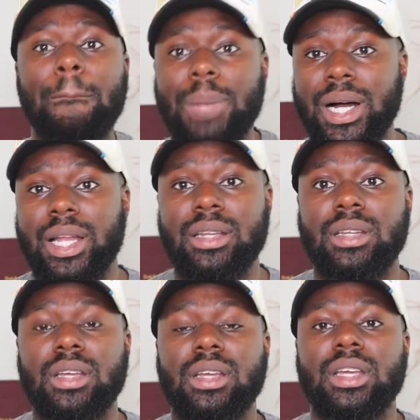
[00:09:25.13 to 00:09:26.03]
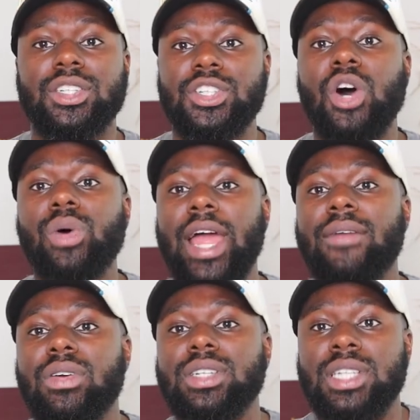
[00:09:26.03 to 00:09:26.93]
But don't
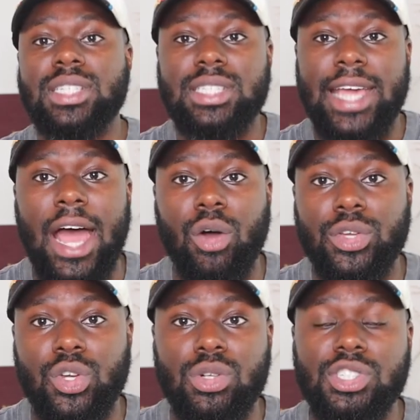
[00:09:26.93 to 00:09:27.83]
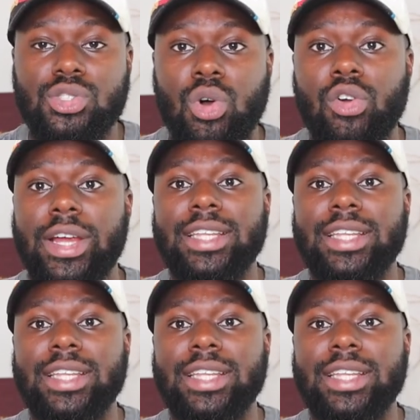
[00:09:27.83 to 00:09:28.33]
ever discount your story.